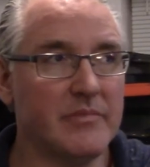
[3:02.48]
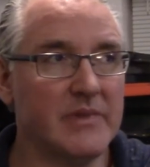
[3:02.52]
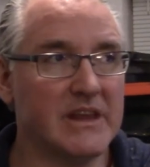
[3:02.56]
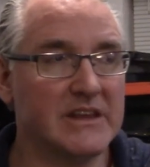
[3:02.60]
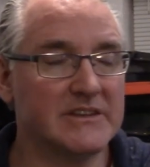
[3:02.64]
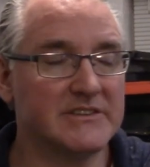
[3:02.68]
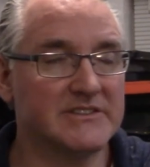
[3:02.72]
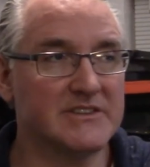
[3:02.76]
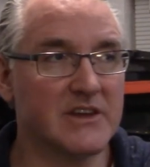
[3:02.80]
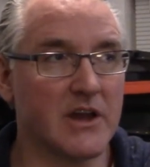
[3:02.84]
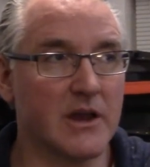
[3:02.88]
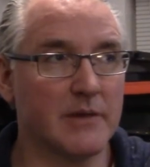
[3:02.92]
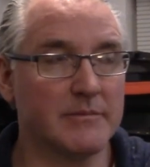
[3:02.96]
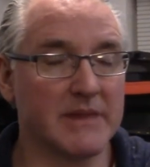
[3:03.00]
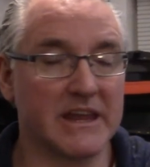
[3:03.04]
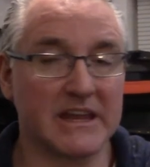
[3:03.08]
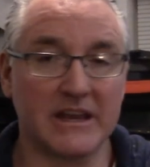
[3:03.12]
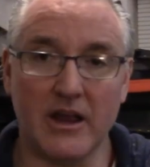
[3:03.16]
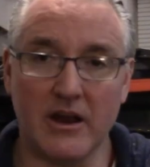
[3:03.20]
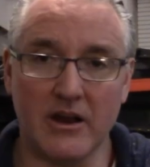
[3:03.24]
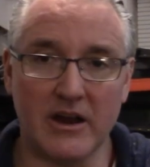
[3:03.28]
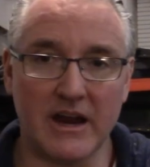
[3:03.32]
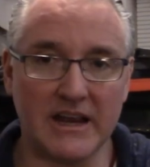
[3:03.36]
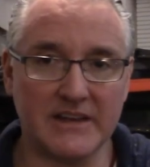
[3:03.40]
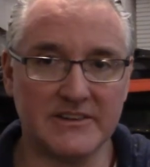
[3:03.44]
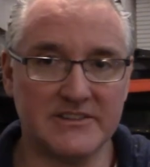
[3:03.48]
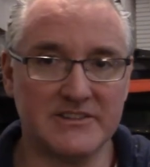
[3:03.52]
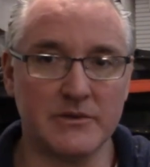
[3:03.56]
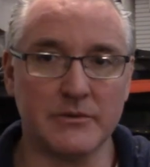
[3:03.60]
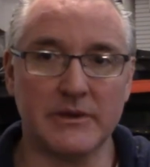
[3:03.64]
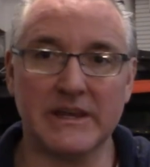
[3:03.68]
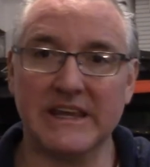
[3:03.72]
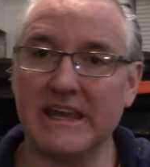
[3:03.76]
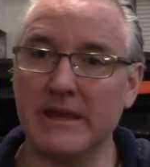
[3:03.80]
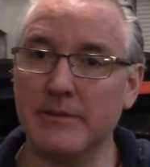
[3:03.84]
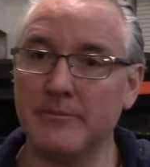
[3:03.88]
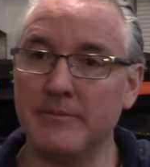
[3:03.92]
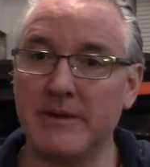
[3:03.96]
so I'm like, all right, so we
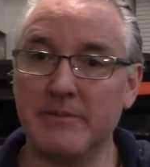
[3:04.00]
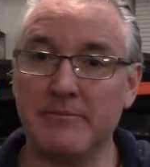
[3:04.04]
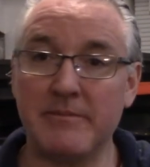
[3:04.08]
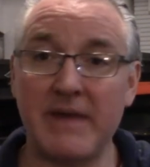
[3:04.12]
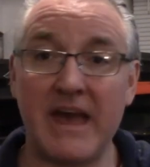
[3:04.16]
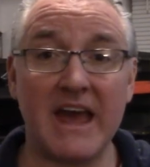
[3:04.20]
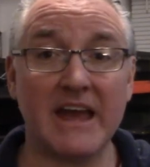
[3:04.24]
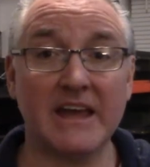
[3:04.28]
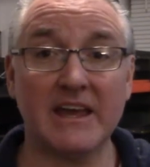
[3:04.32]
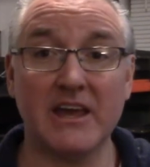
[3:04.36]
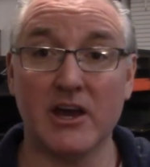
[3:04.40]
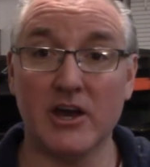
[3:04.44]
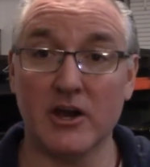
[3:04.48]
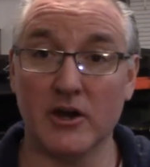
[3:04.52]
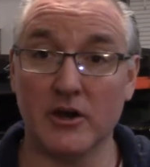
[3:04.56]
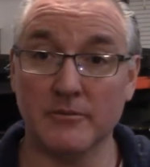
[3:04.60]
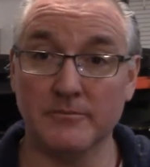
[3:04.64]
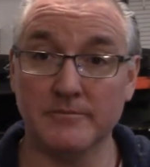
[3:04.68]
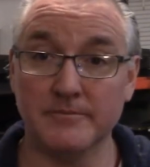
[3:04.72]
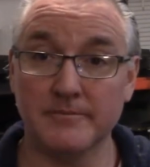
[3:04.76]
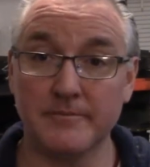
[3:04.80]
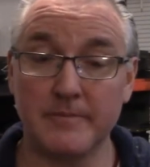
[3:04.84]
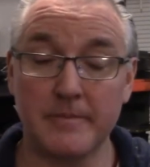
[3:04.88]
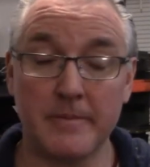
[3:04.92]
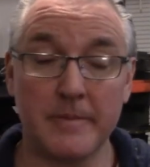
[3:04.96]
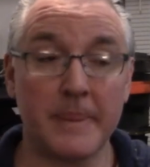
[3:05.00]
gimp it back home,